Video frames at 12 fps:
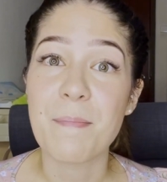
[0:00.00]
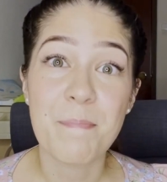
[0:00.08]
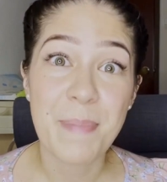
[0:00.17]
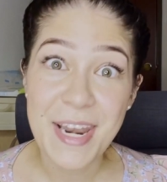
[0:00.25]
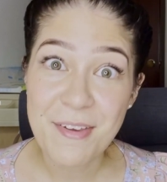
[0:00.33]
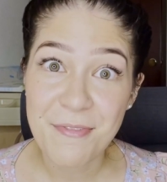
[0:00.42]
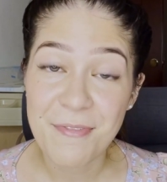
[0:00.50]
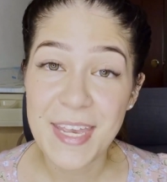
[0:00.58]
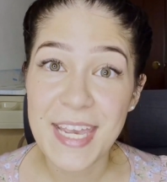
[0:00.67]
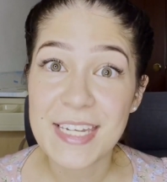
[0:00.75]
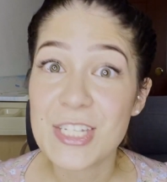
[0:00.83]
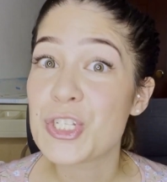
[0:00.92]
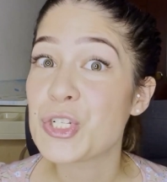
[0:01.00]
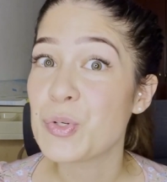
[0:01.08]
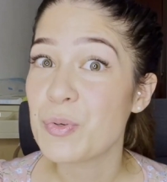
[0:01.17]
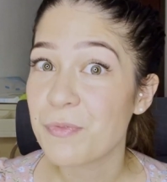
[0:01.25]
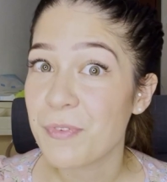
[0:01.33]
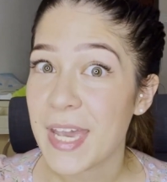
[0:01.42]
Benefit,
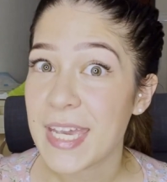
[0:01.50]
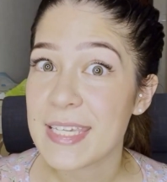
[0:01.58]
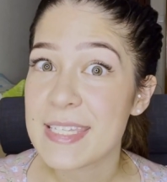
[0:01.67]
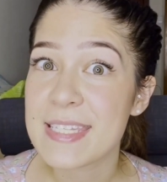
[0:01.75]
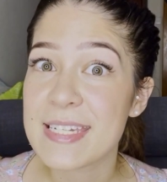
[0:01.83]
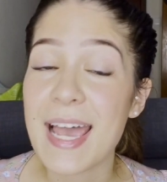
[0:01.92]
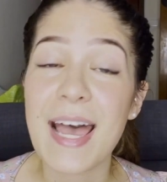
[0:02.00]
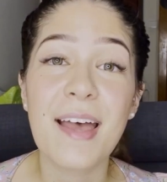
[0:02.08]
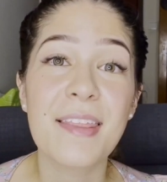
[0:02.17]
Too Faced.